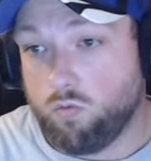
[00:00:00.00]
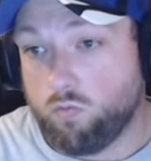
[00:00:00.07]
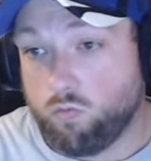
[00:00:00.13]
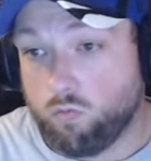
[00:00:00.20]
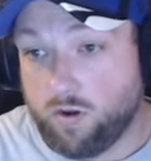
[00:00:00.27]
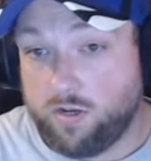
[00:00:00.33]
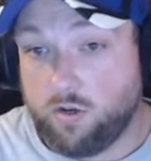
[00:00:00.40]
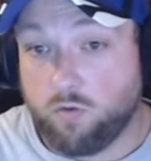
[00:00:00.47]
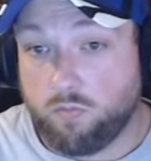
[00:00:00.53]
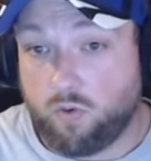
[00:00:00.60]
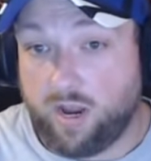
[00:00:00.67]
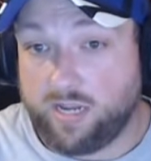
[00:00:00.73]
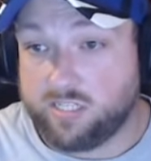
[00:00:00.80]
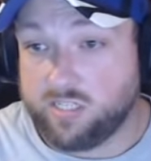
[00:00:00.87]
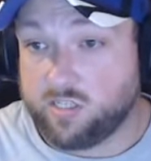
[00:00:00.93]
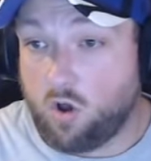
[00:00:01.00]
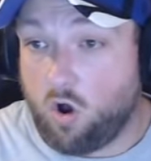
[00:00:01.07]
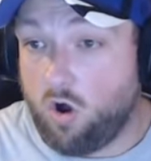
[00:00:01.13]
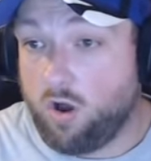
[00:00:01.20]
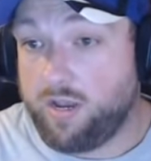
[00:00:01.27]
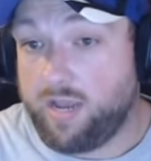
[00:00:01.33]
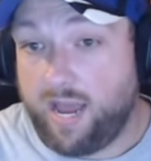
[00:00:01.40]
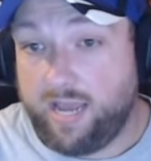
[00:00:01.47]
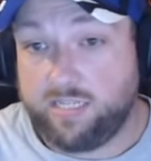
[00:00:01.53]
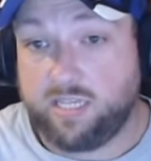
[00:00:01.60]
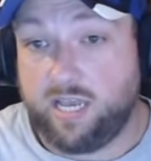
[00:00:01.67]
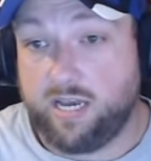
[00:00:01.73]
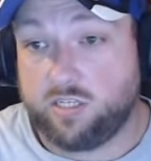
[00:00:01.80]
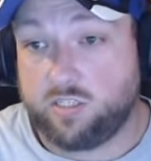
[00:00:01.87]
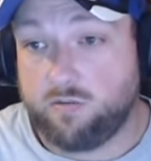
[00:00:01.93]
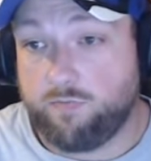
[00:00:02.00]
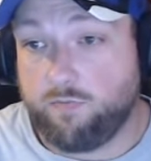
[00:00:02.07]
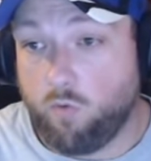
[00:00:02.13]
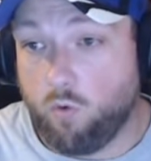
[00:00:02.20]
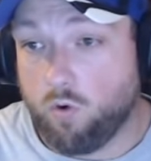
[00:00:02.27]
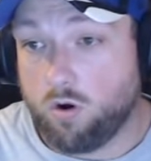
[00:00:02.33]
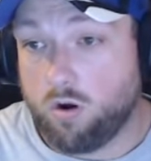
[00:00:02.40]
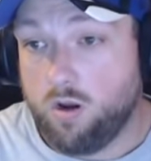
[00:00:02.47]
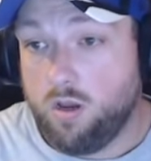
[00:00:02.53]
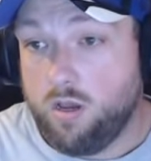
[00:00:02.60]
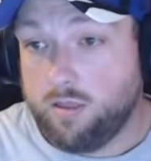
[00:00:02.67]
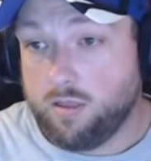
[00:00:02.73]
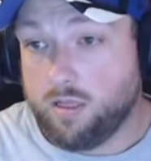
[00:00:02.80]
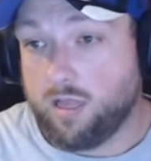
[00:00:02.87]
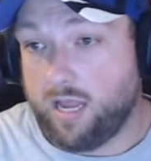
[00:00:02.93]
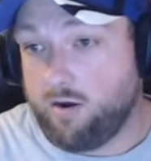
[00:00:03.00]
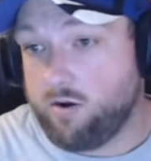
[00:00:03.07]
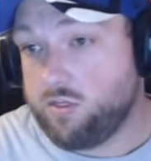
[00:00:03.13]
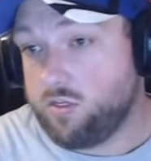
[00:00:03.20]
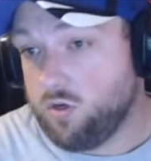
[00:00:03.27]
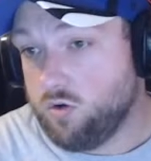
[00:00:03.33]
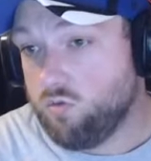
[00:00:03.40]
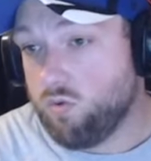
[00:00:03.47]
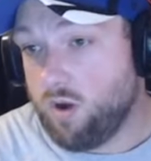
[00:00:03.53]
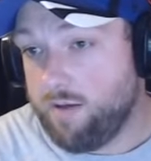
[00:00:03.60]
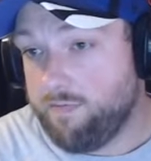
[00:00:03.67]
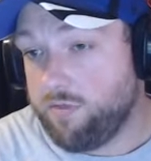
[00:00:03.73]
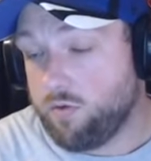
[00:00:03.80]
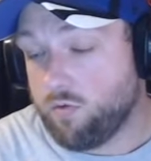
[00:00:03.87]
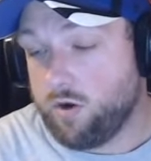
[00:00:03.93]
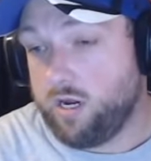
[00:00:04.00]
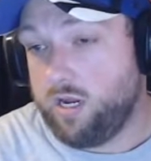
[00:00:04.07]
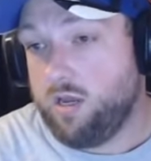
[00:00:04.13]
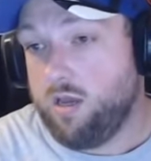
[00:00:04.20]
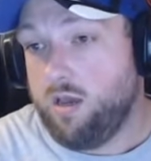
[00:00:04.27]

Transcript: rental prices on NiceHash for the Layer 2 Rev 3